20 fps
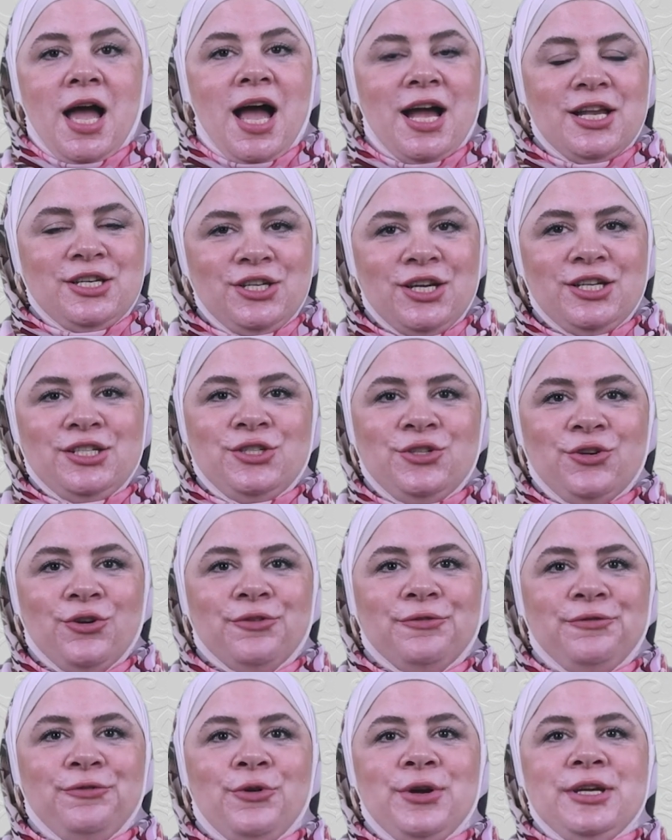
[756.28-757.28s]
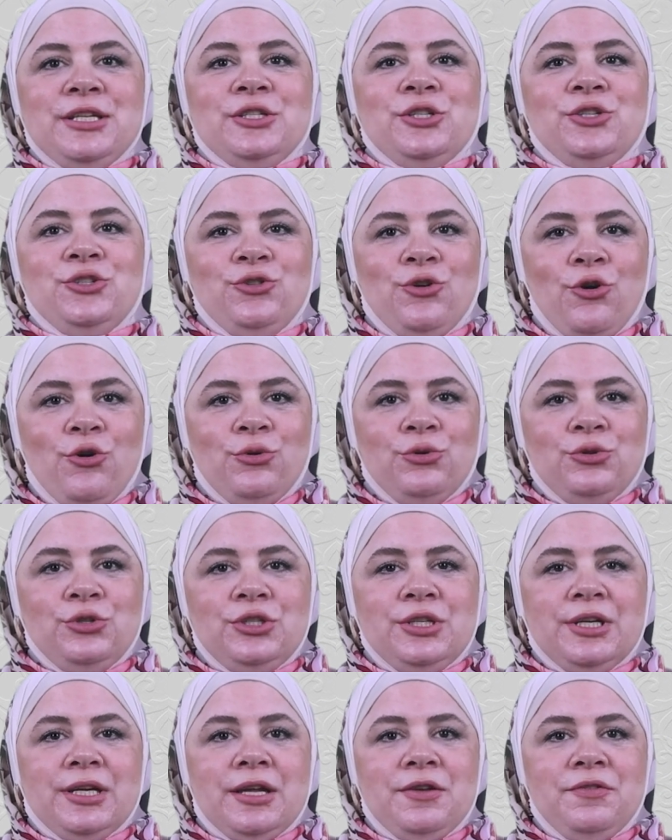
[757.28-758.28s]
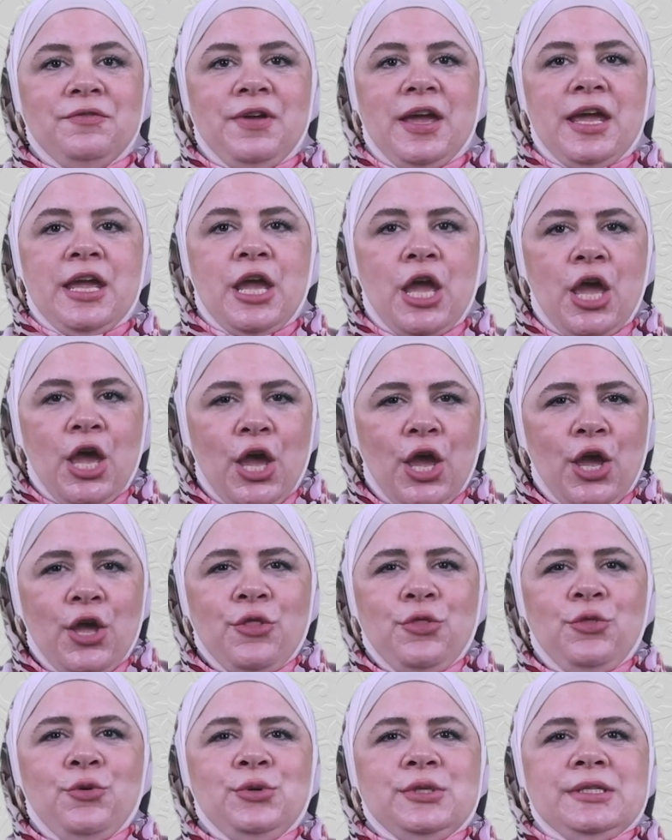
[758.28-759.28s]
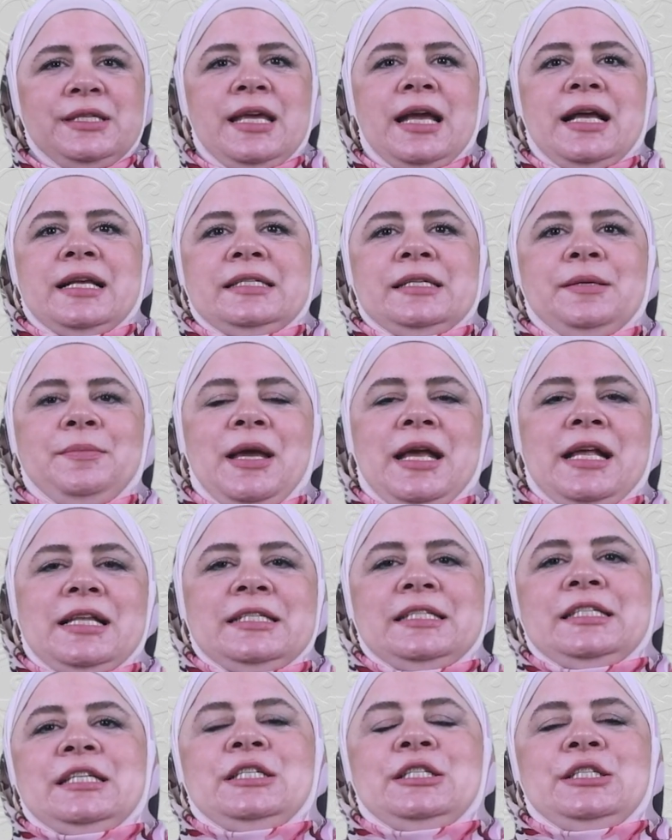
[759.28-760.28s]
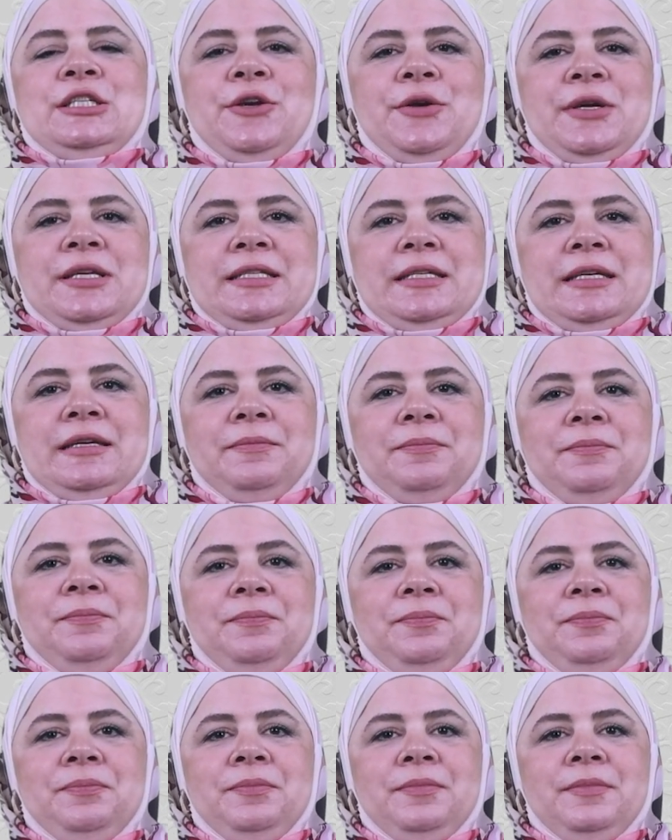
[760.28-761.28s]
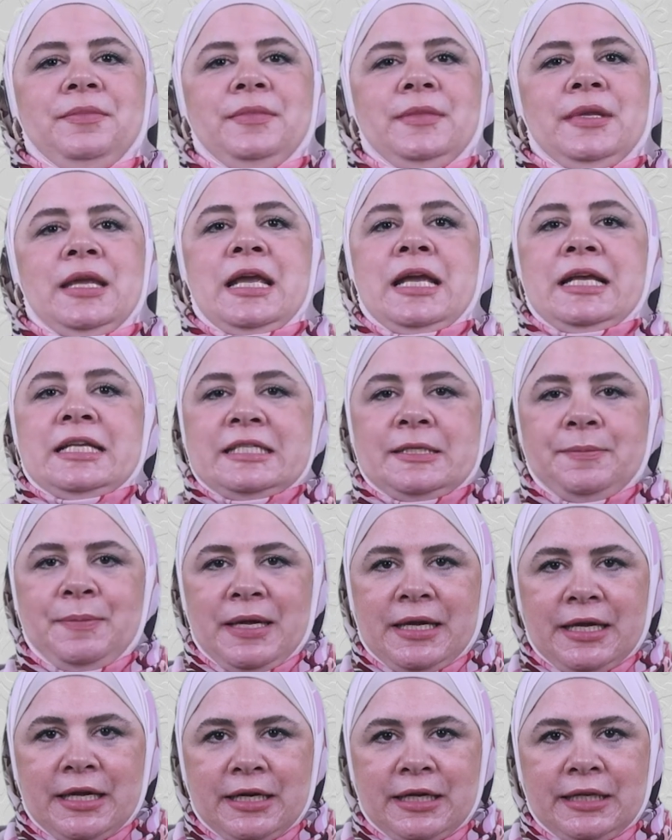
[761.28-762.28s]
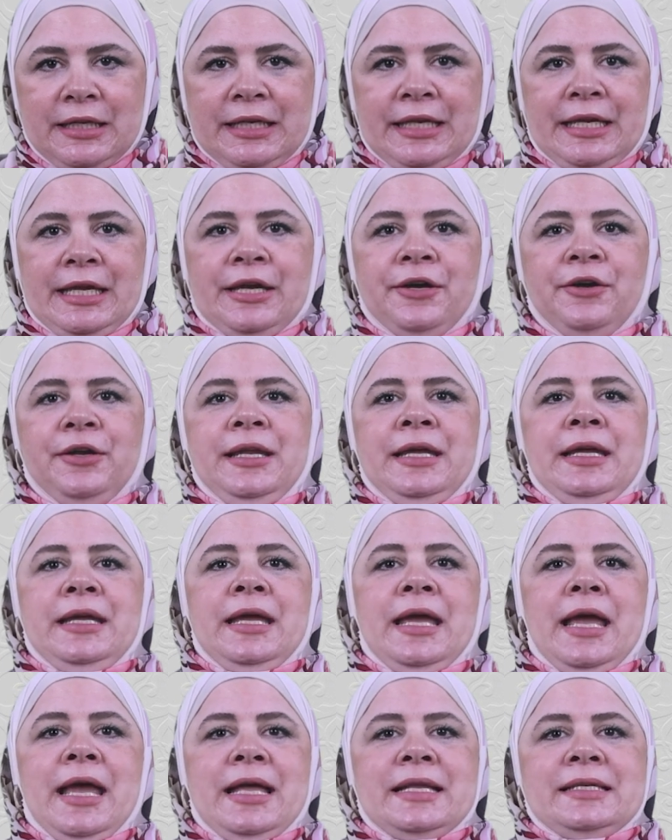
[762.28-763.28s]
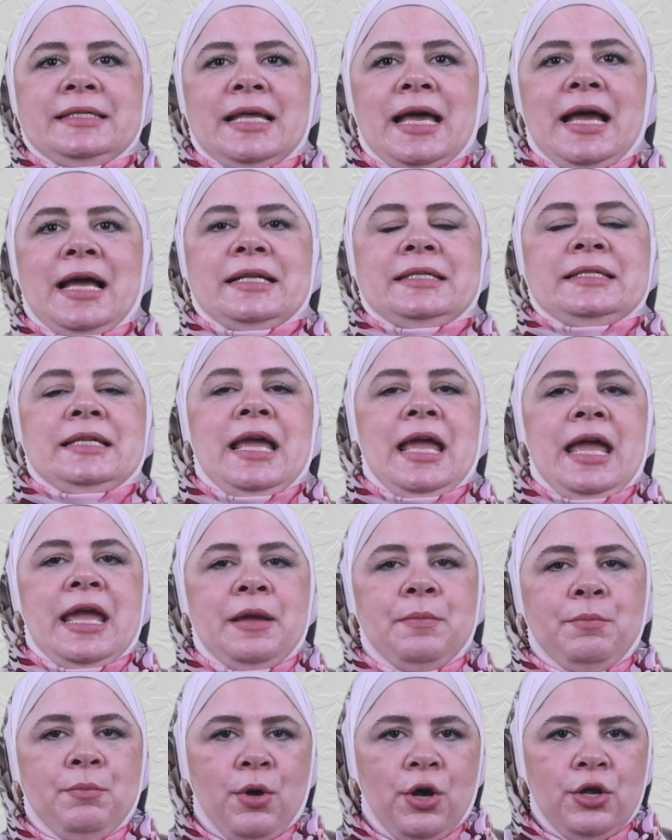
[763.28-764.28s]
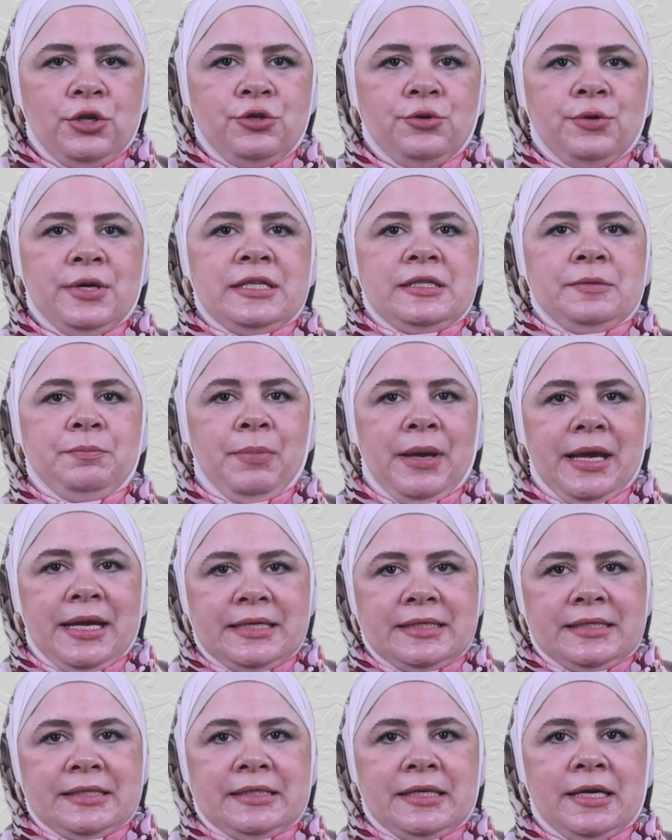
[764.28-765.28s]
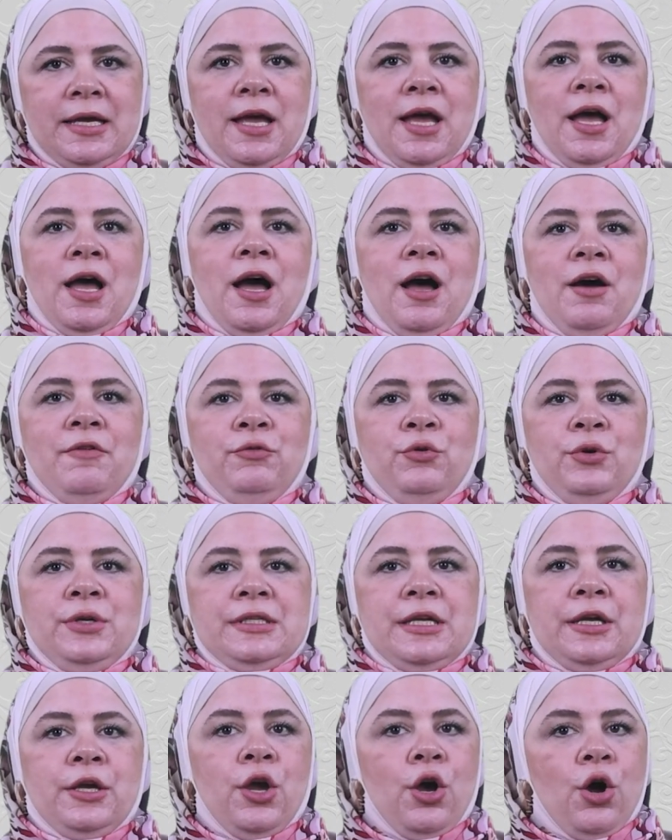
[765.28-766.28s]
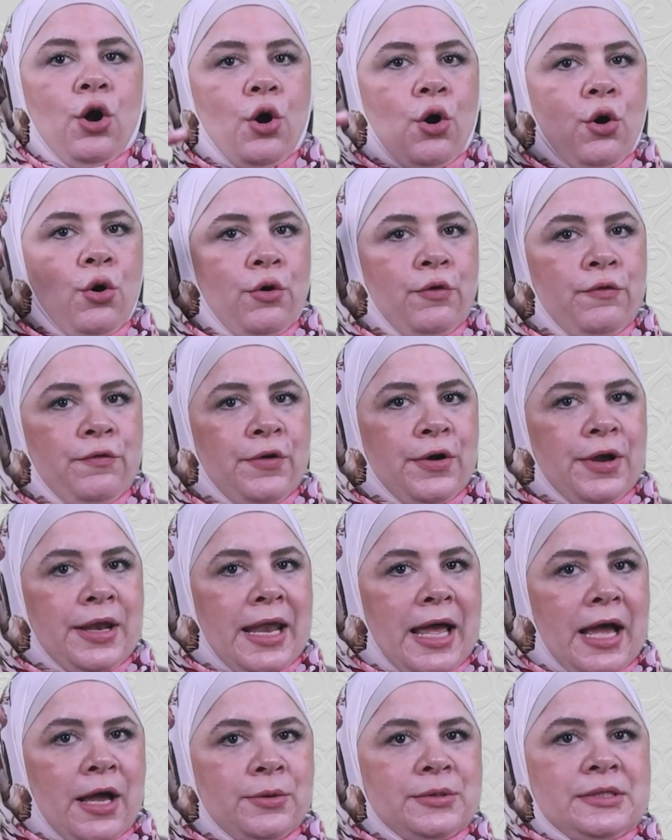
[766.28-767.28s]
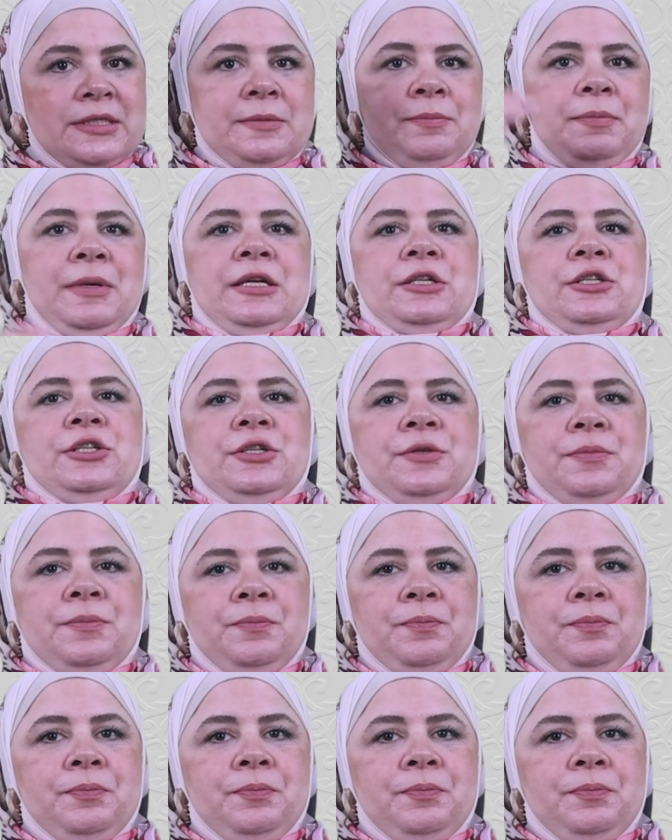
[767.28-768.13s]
Adjust your voice tone to convey enthusiasm and sincerity. Speak clearly and at a moderate pace, avoiding over-loud speech.